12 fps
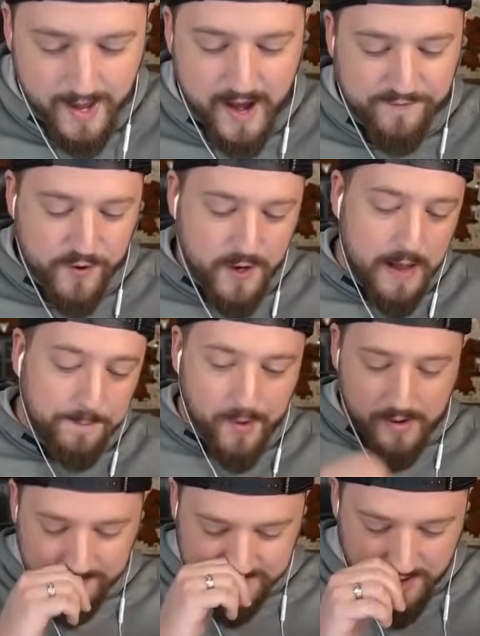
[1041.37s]
forgot
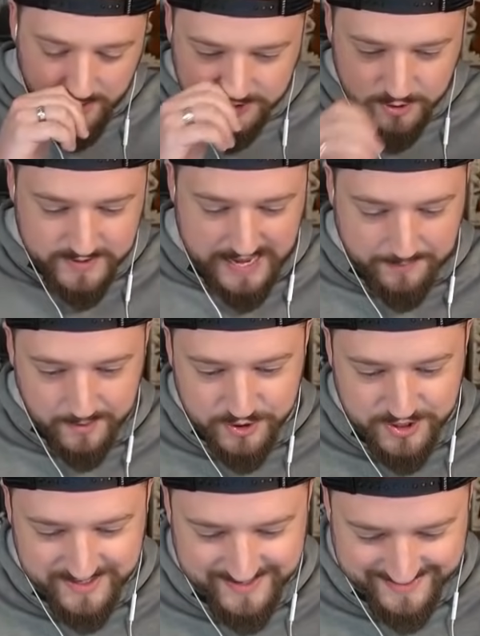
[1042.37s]
bomb tower do
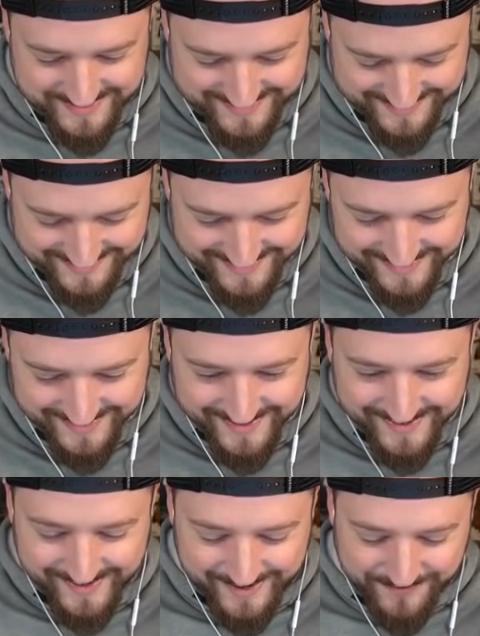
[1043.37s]
damage.
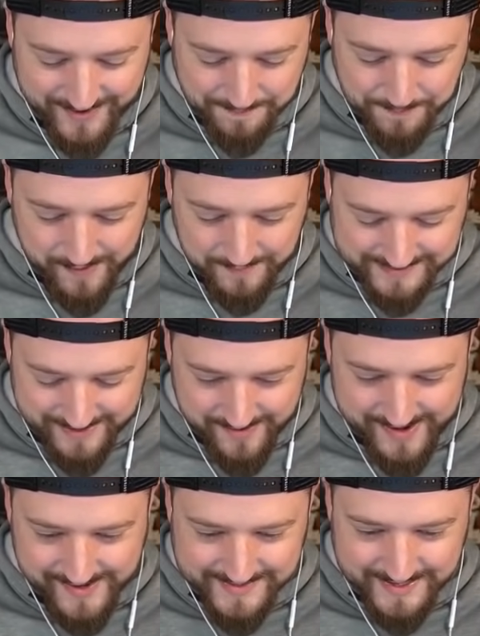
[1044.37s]
I forgot bomb tower
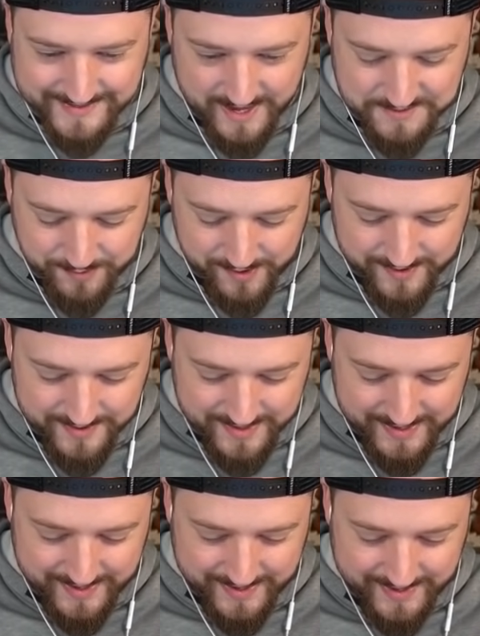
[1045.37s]
has that death bond.
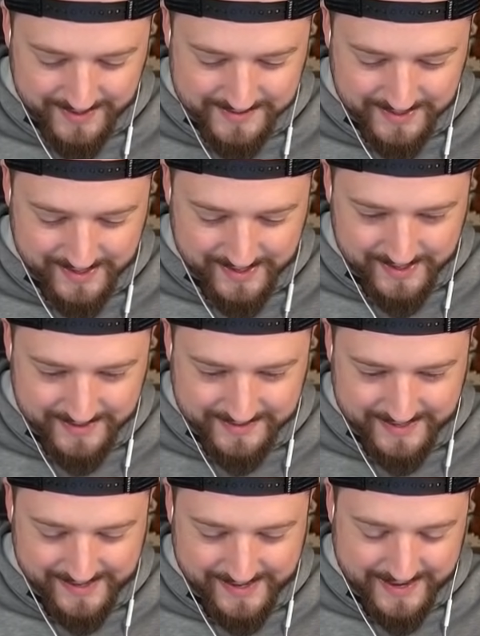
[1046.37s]
And
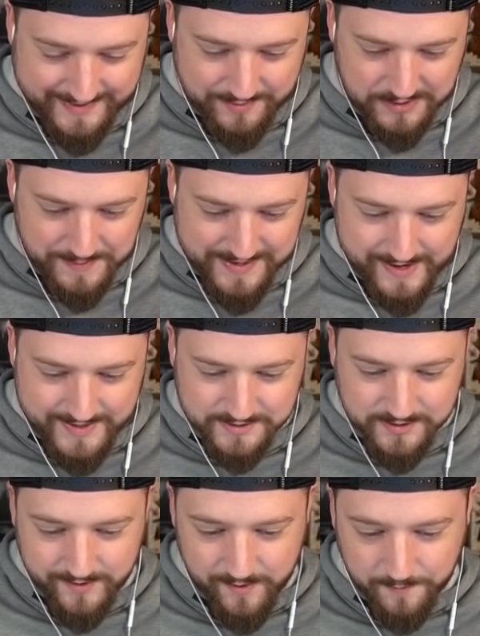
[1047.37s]
yeah, that would have been nice
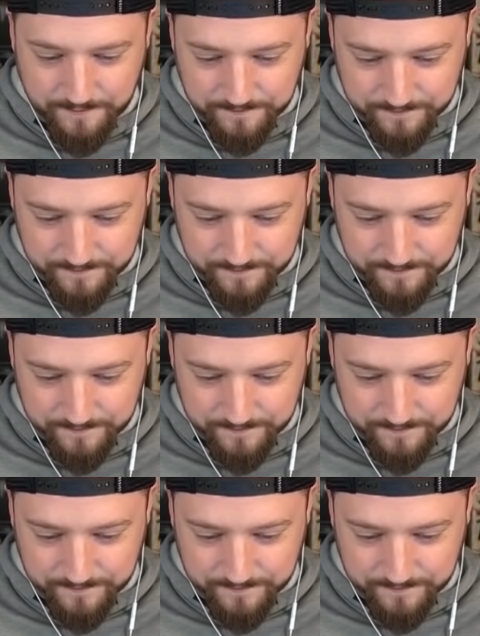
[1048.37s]
to know